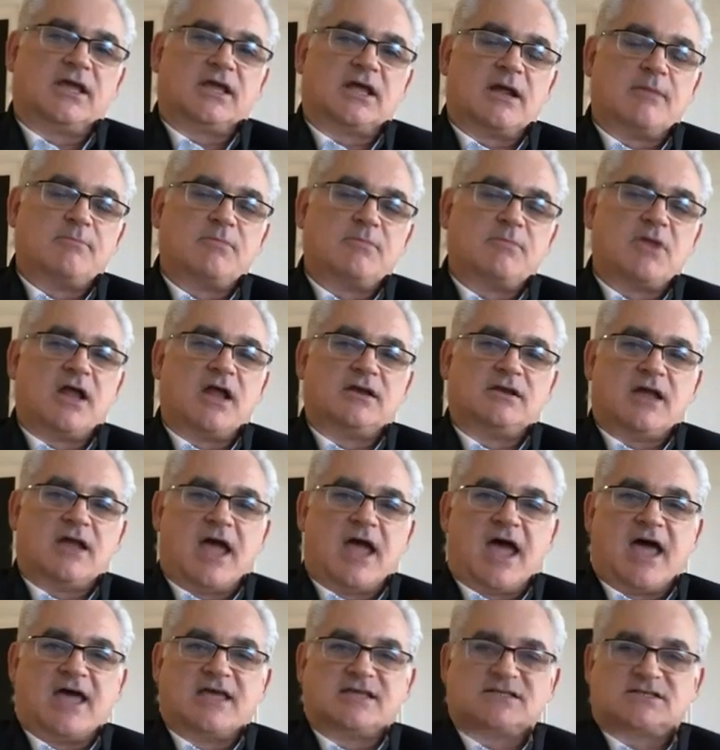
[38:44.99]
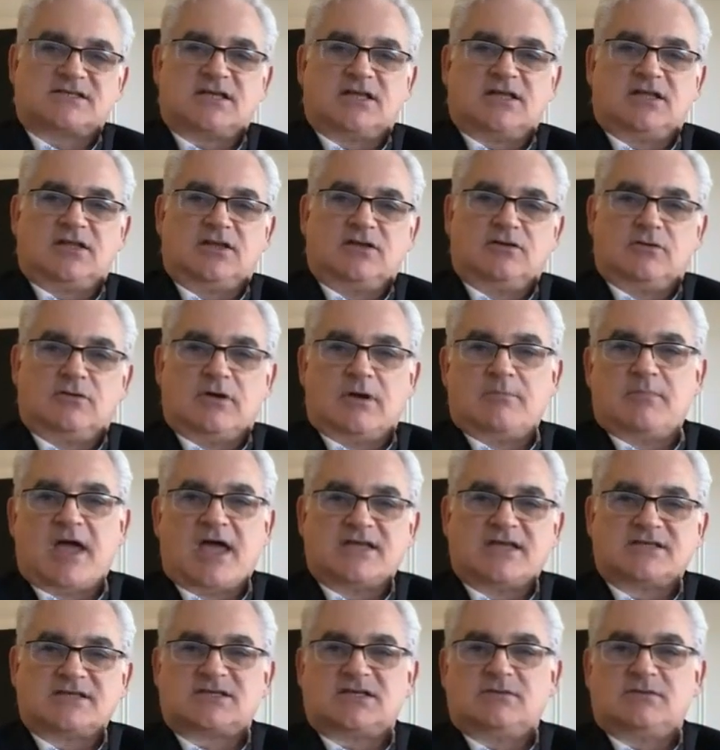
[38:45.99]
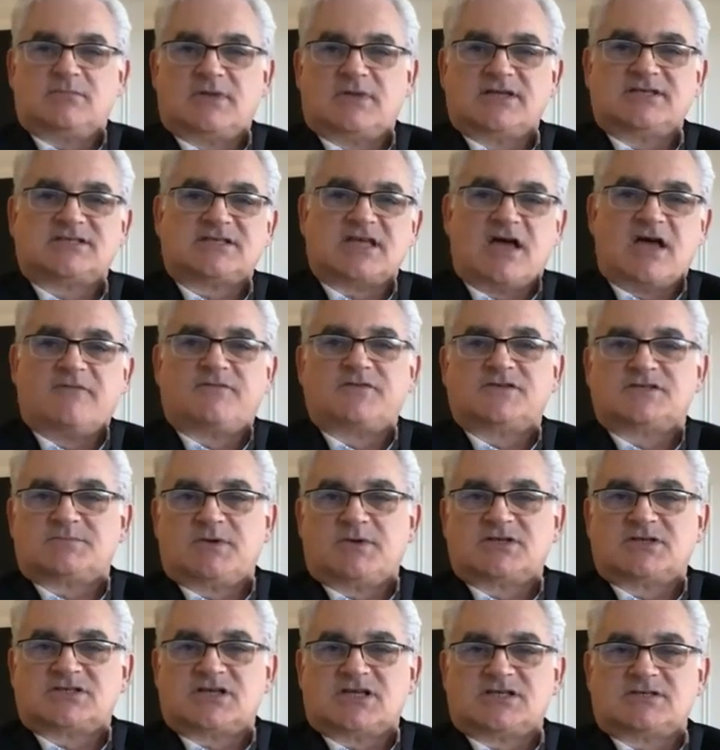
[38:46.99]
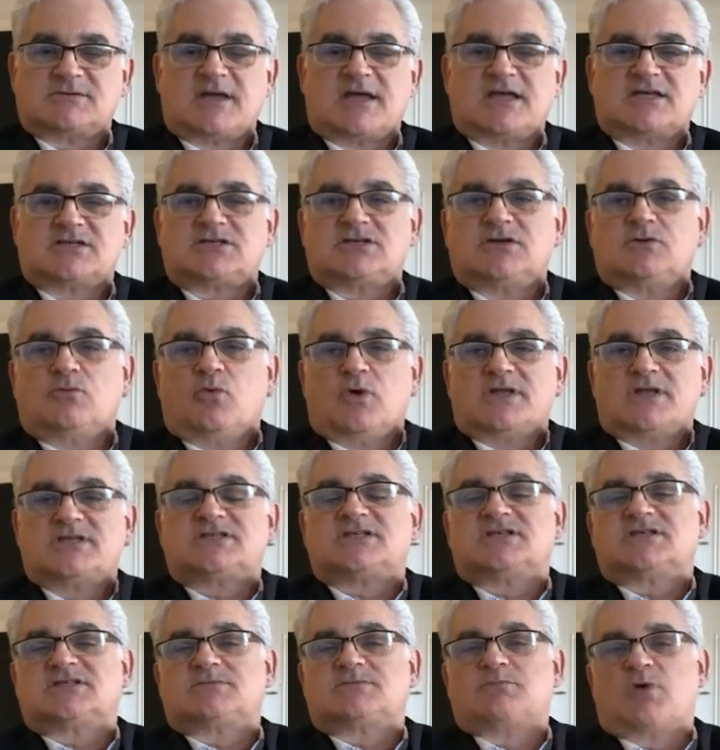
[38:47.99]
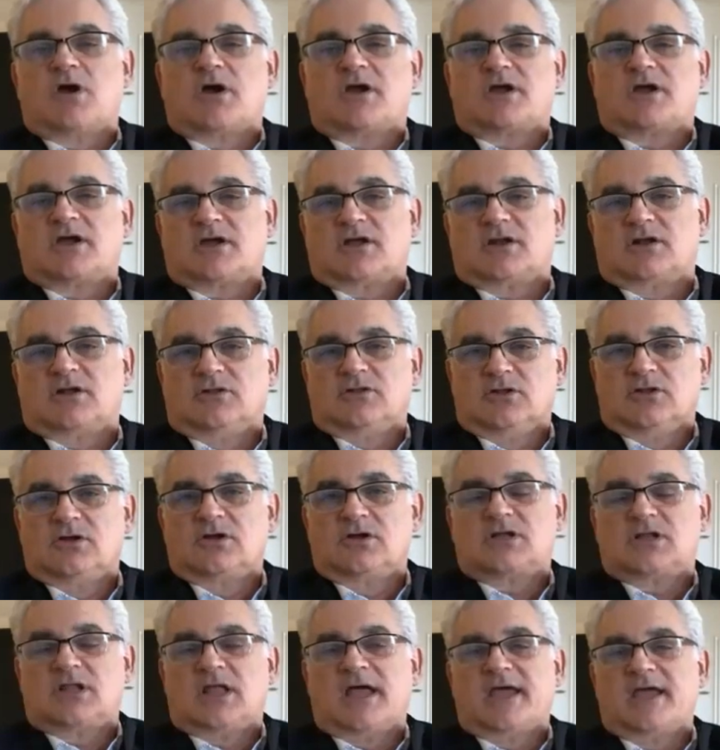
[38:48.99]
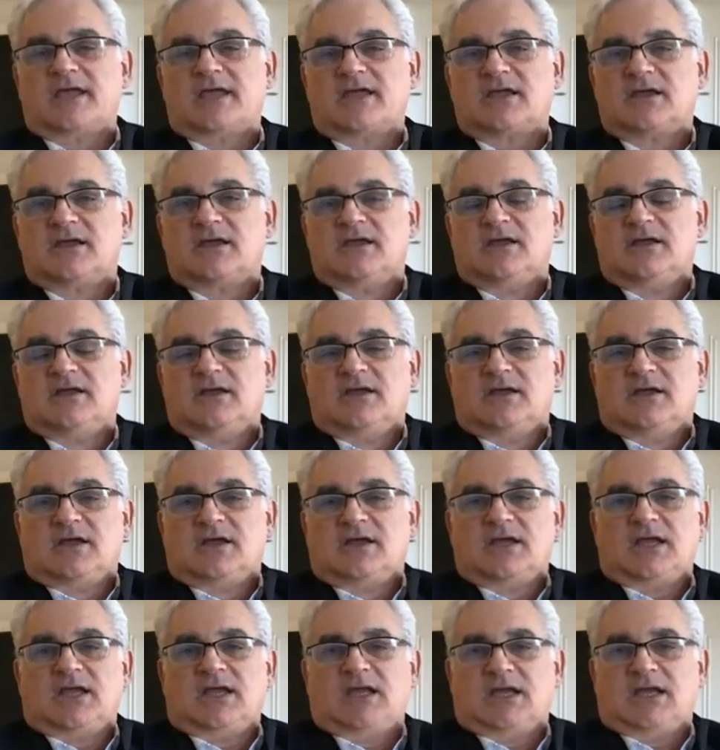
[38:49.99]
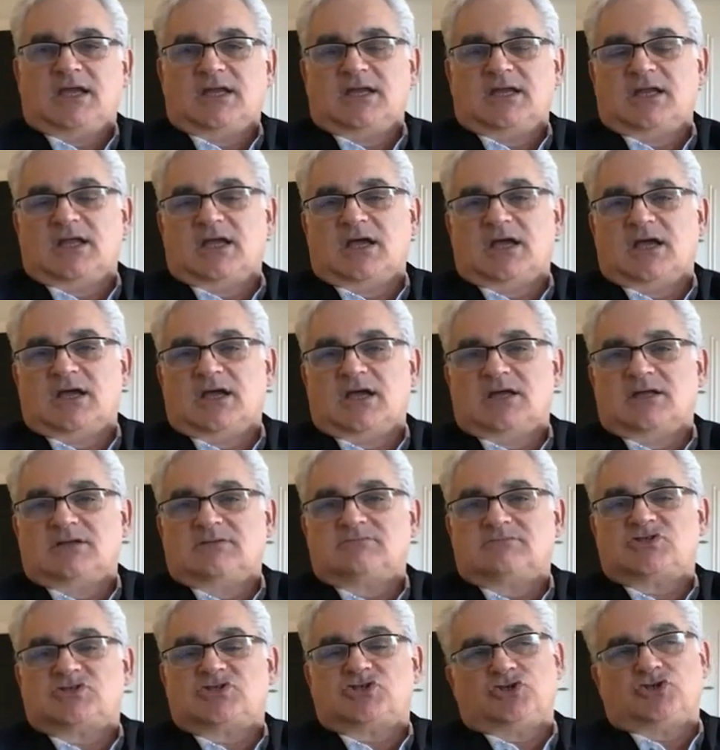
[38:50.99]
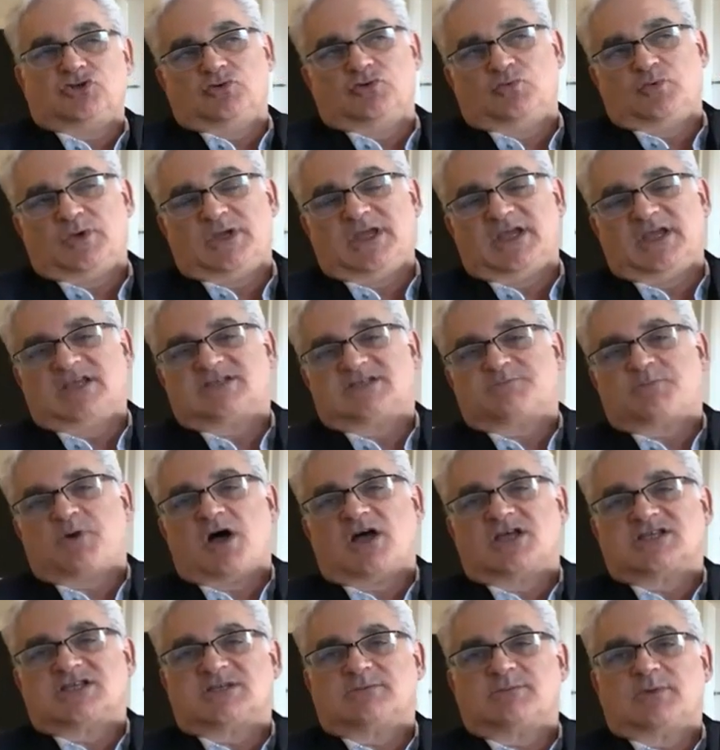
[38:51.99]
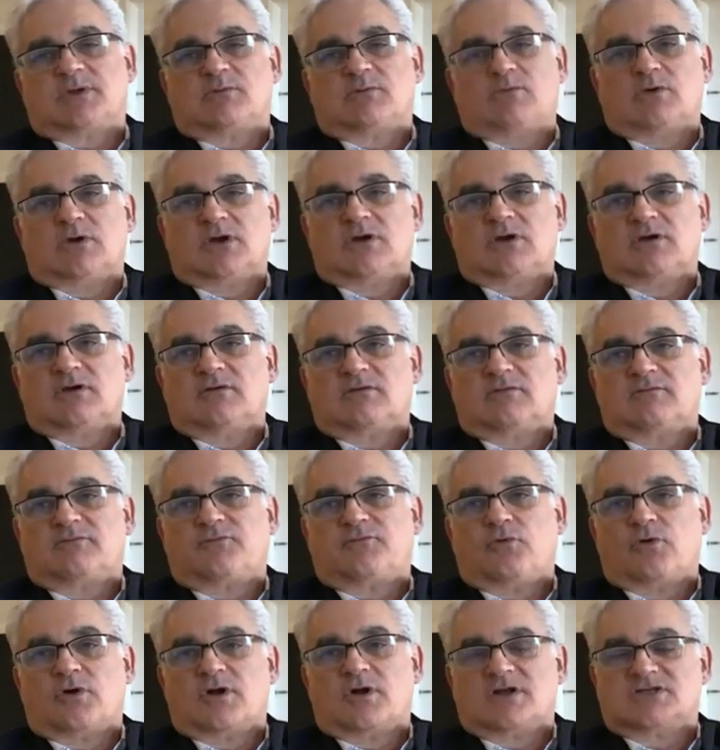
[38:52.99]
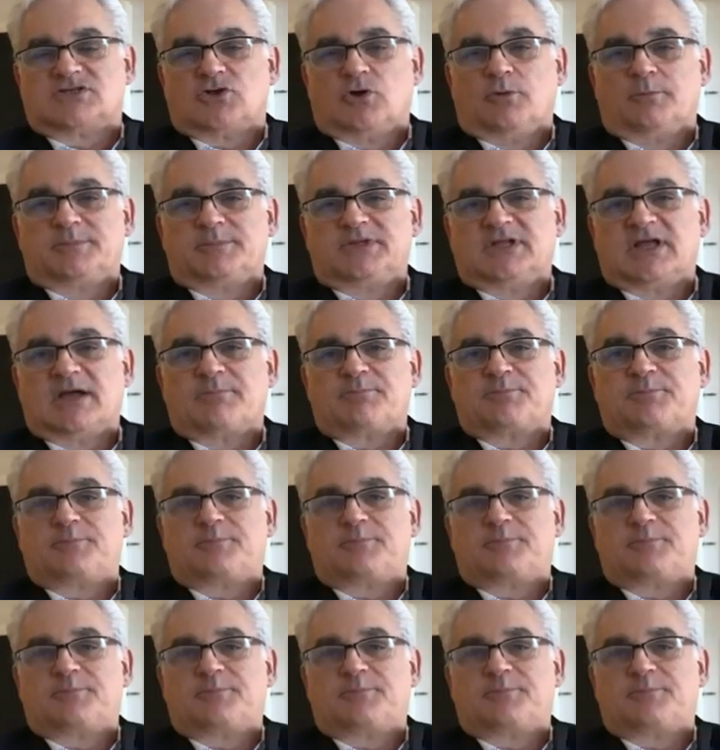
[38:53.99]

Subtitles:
And I'm not asking you, I'm asking myself as much as I ask you, what's this market going to look like in 2 weeks, possibly where Ford has opened up,